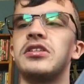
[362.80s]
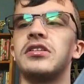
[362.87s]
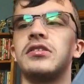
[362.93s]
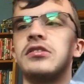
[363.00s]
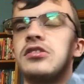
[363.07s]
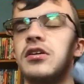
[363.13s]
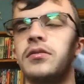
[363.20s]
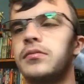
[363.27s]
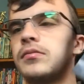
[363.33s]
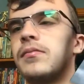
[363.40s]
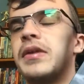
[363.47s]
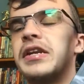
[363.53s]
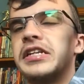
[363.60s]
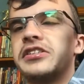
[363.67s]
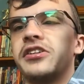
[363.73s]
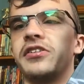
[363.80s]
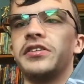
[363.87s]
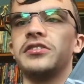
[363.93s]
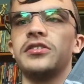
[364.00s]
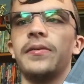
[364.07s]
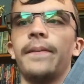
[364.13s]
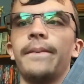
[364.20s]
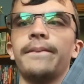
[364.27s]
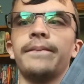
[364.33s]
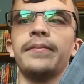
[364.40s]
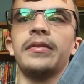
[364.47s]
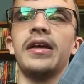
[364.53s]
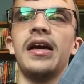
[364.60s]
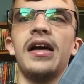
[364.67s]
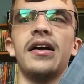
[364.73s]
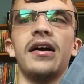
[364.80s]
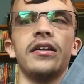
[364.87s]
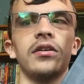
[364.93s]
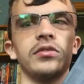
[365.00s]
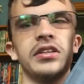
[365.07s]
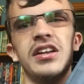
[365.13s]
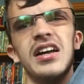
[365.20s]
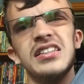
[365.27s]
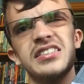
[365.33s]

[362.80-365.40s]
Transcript: a, it's a mini series. Although it did not